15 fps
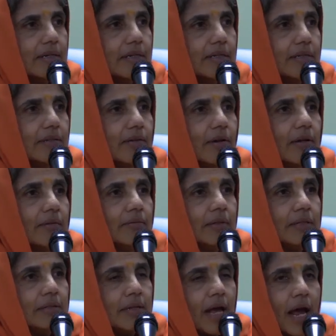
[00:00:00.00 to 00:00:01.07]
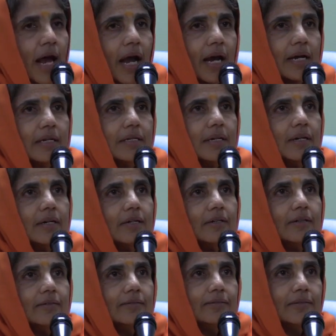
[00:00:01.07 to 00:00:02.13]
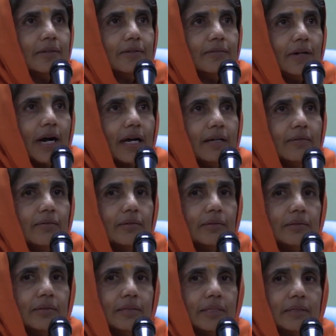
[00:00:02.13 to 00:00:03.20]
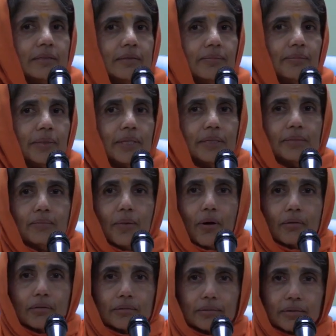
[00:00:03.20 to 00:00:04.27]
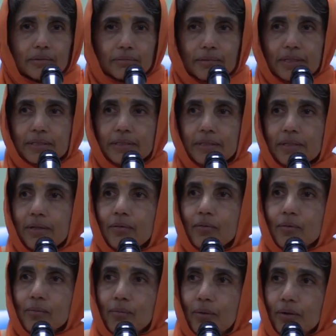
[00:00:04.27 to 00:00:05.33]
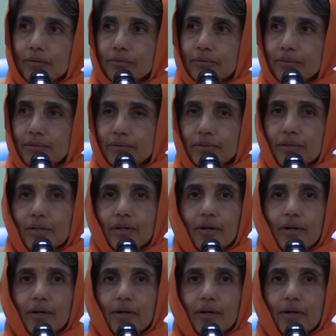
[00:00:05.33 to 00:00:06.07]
He always had five or six big boxes, 1 kilo boxes